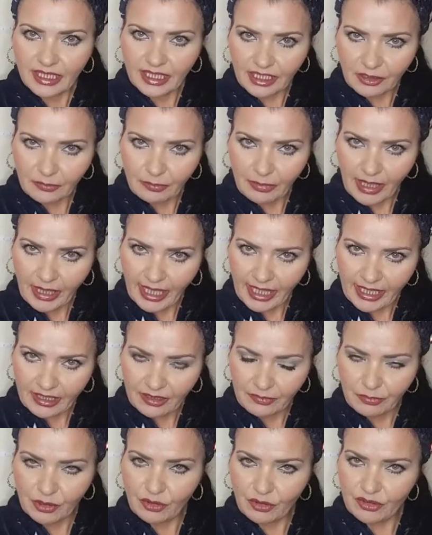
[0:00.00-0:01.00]
kick
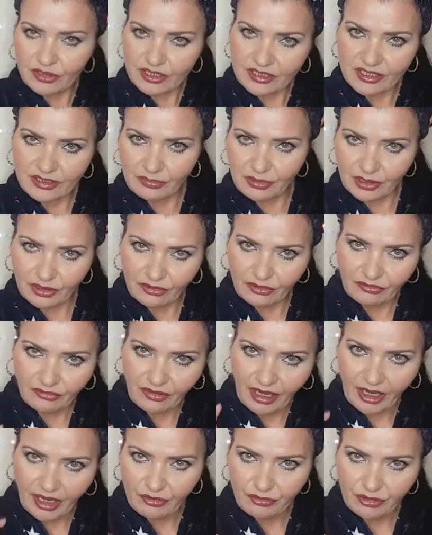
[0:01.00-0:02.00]
back because it's a bit
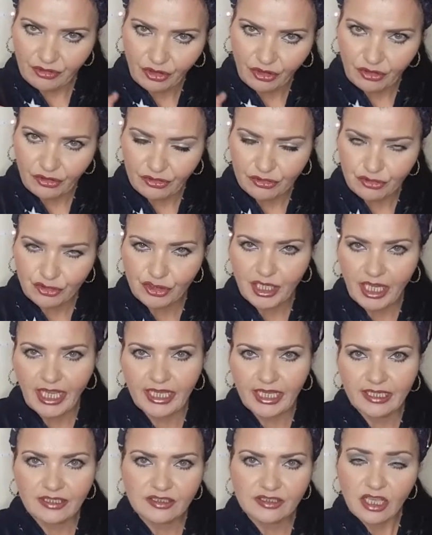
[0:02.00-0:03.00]
of R and R
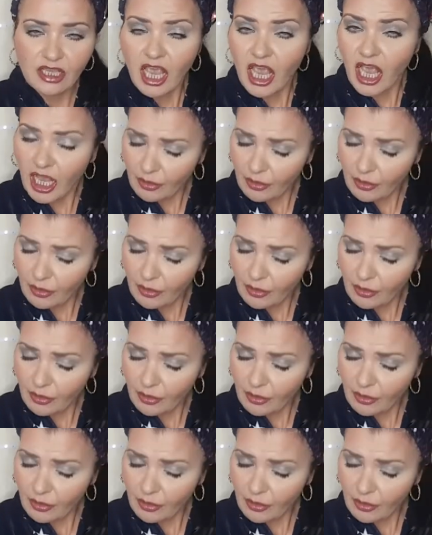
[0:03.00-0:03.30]
tonight,